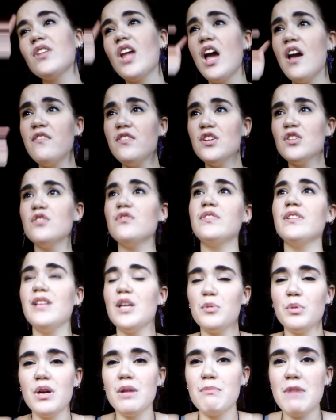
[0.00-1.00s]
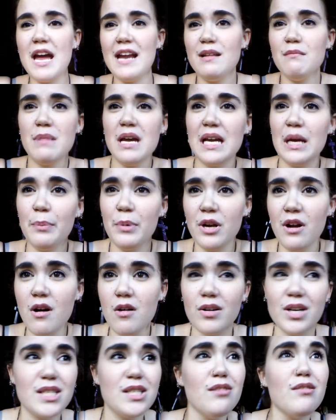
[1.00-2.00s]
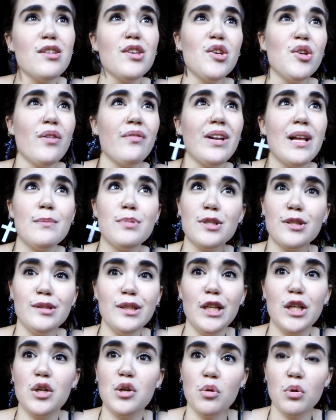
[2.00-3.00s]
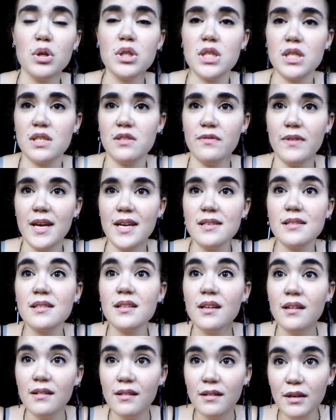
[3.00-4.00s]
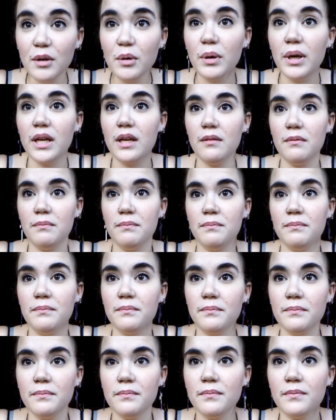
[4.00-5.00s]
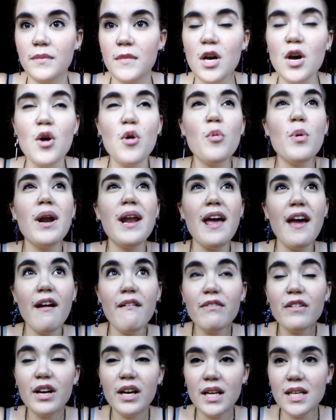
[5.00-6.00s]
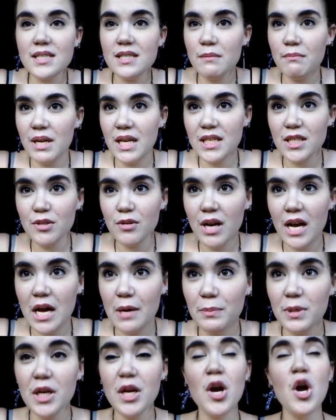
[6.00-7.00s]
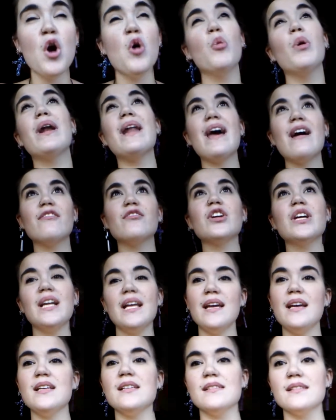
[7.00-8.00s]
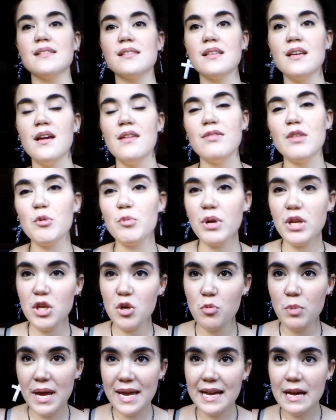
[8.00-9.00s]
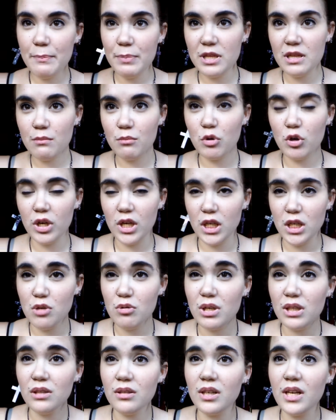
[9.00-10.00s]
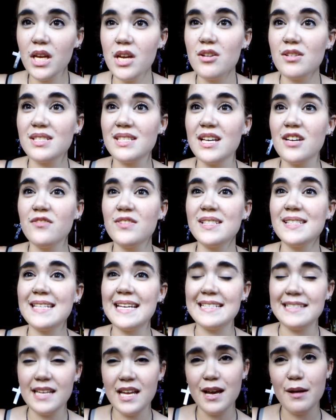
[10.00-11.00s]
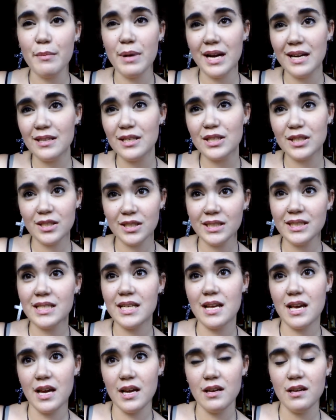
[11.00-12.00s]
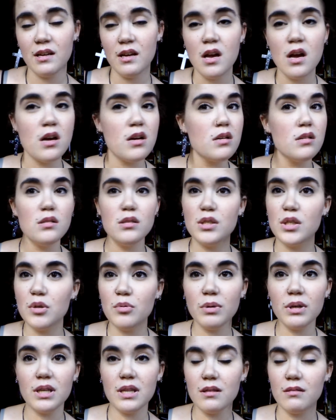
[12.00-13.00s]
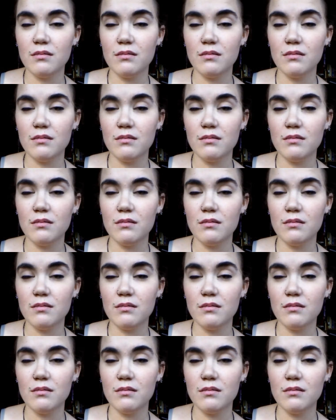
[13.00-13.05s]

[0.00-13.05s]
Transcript: If you don't feel like wearing any makeup at all because you think you have an absolutely gorgeous face, do it. Whatever it is that makes you happy, whatever it is that when you wake up in the morning, you can look at yourself and say, damn, I look good today. Do it.